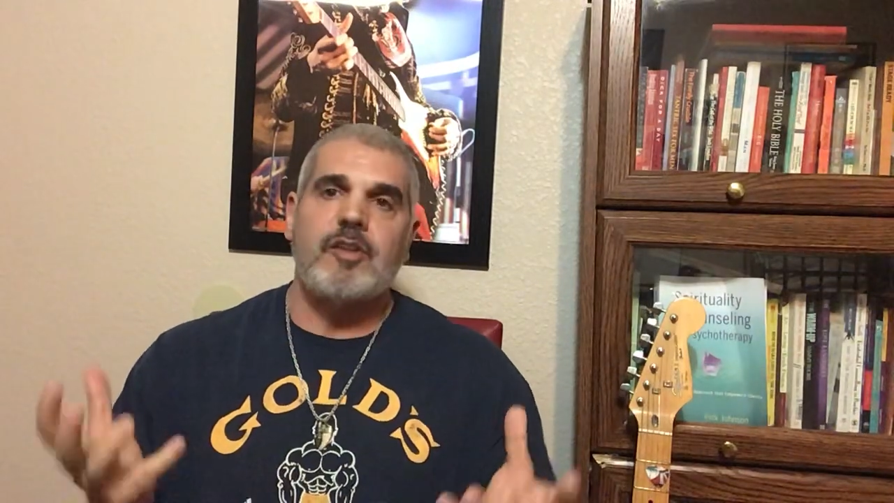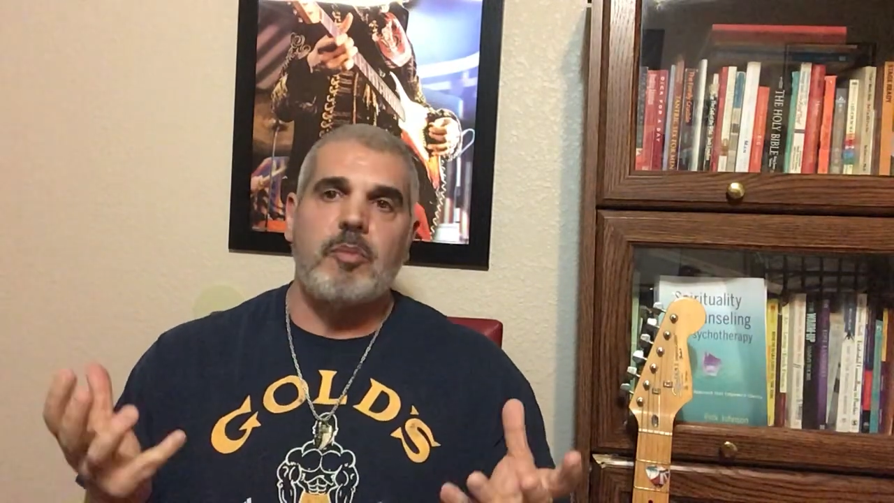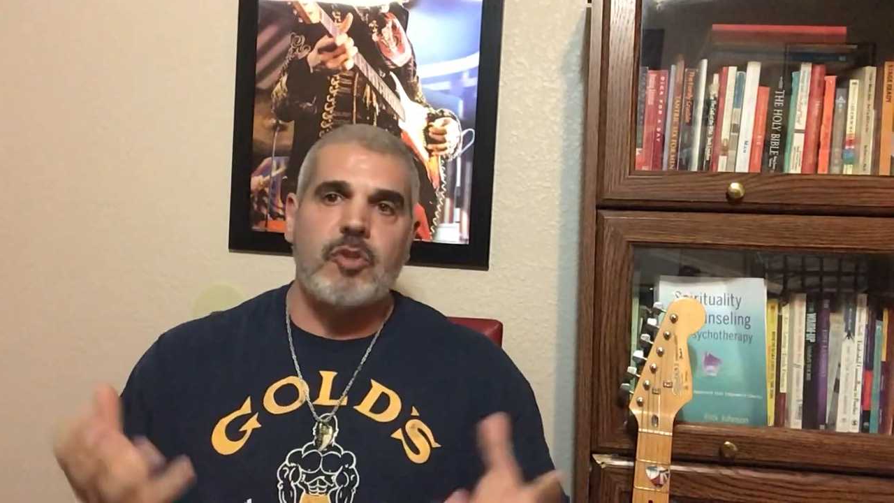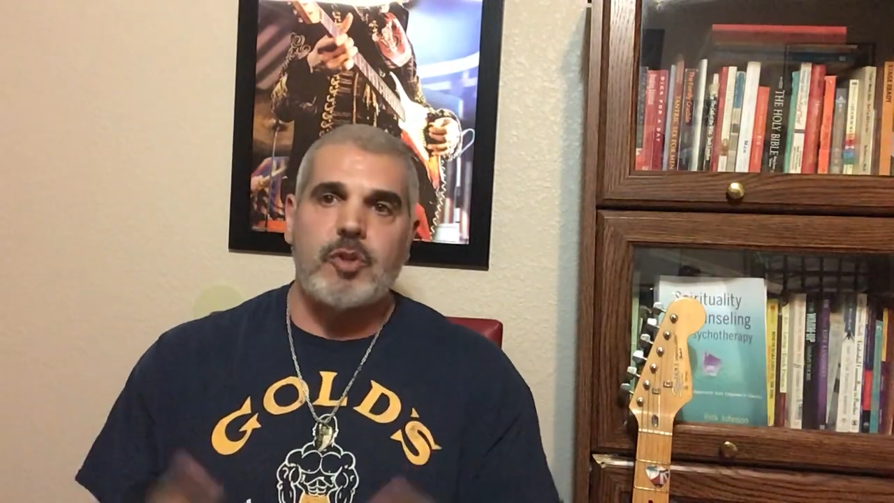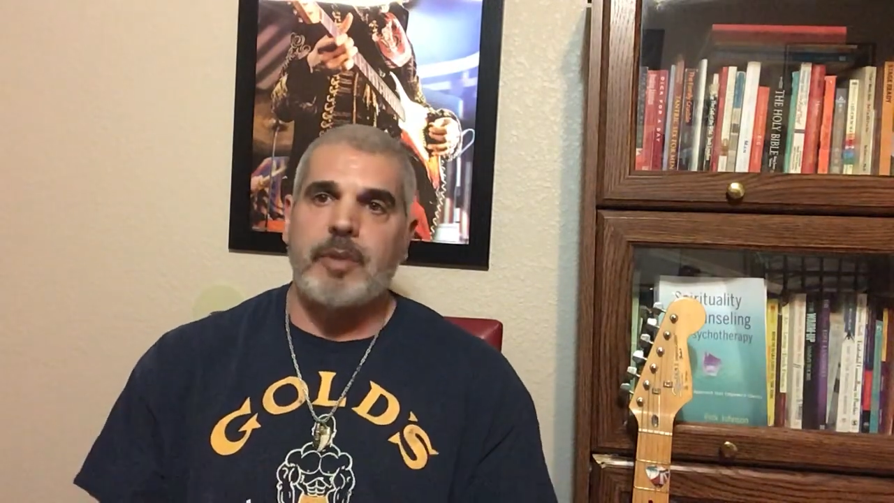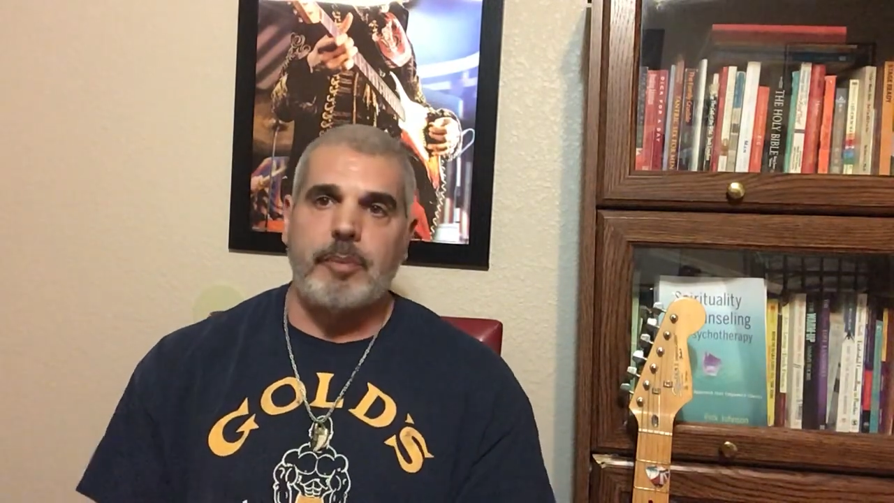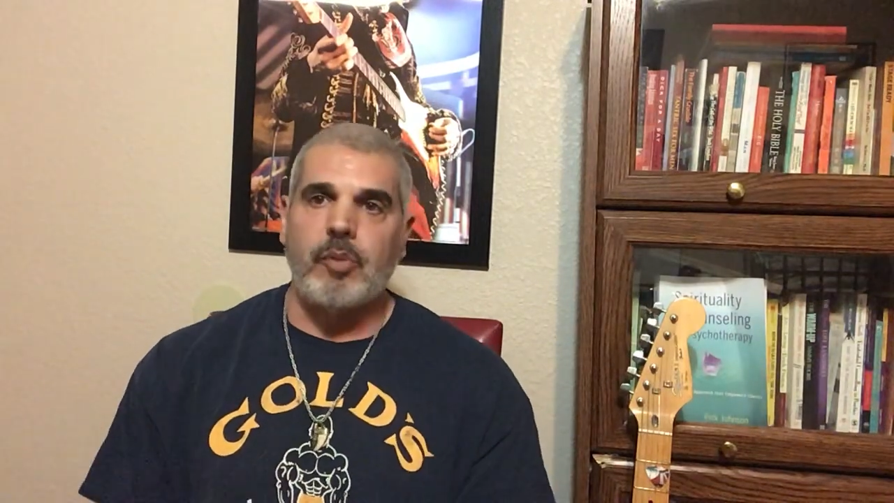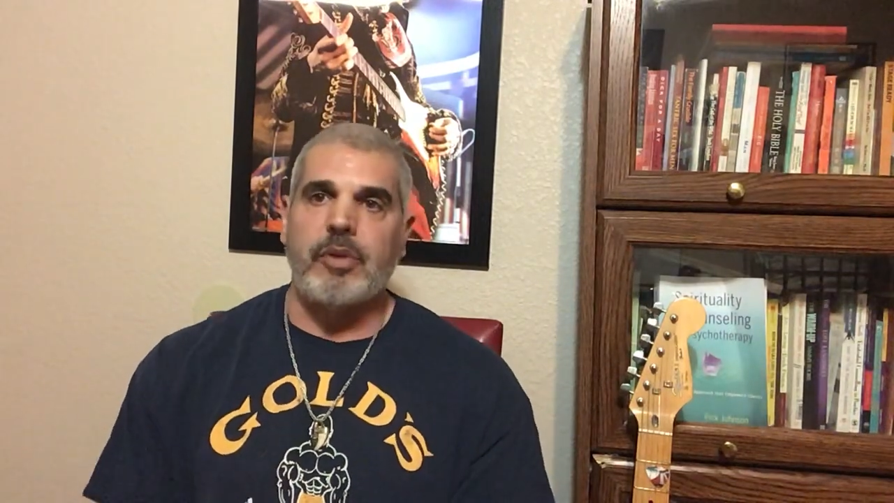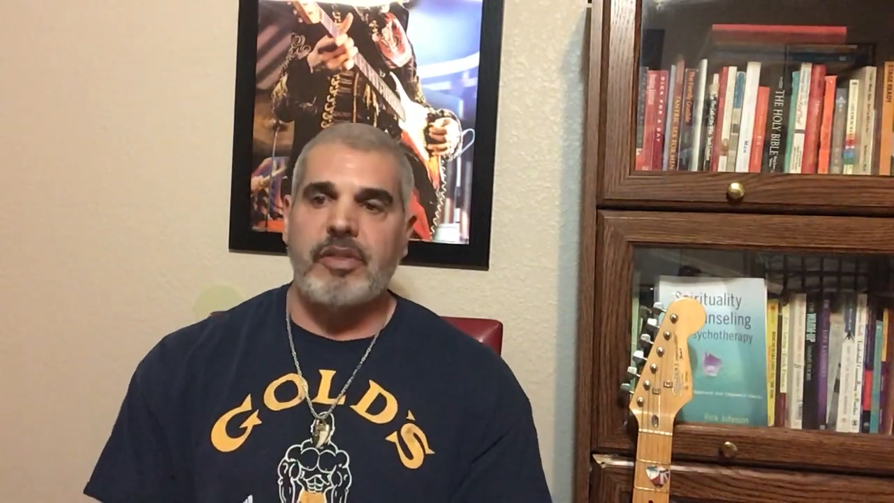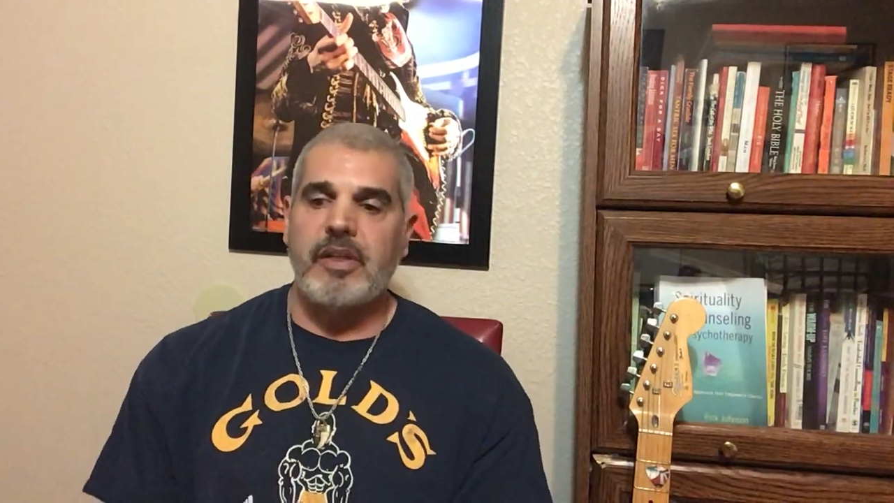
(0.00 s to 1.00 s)
that most people
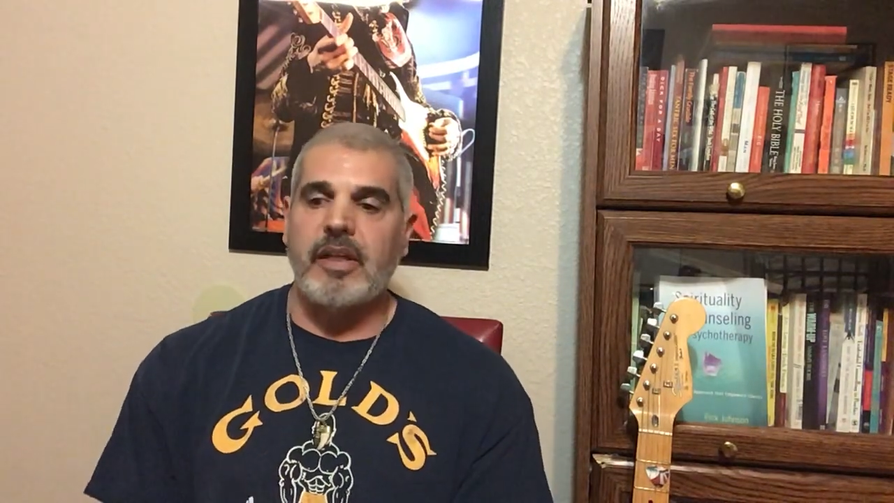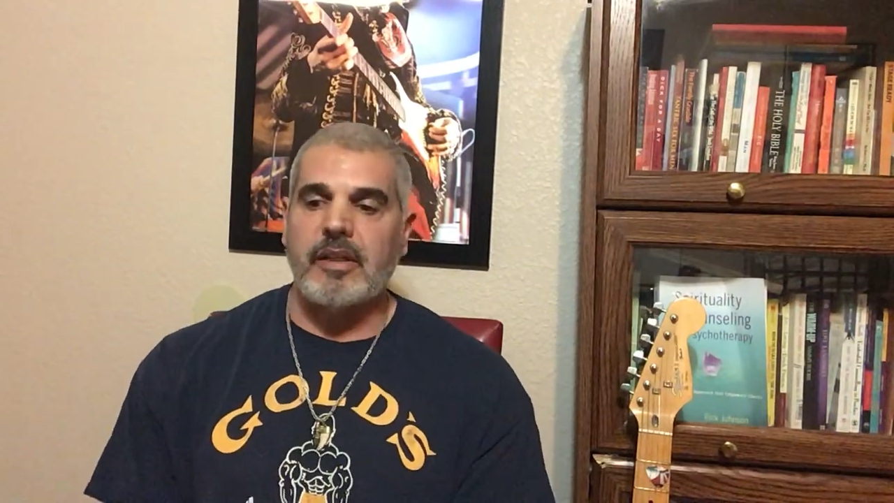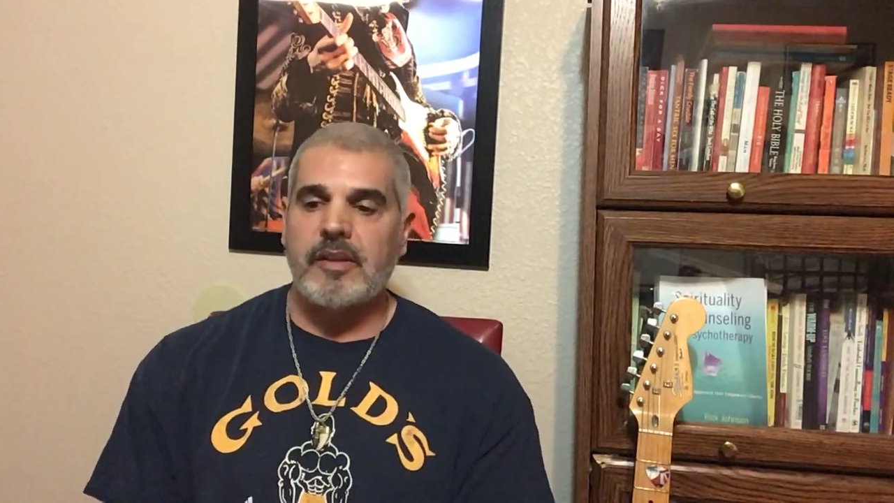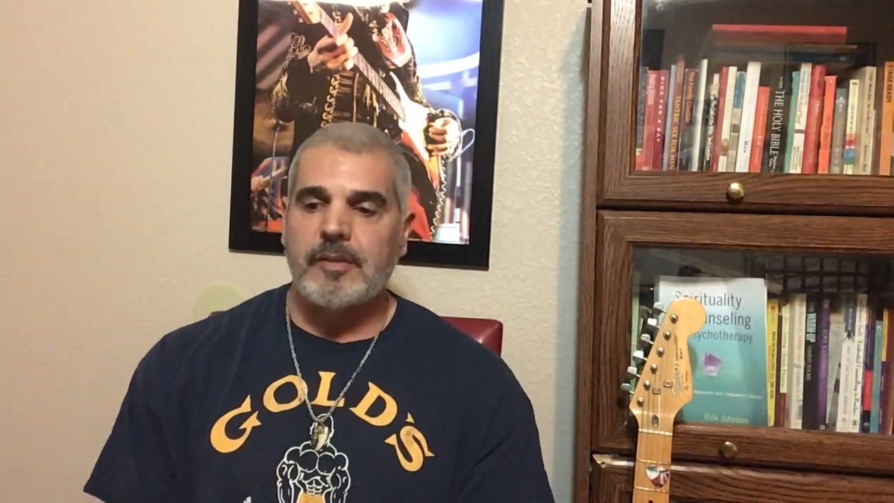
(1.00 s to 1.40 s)
would think.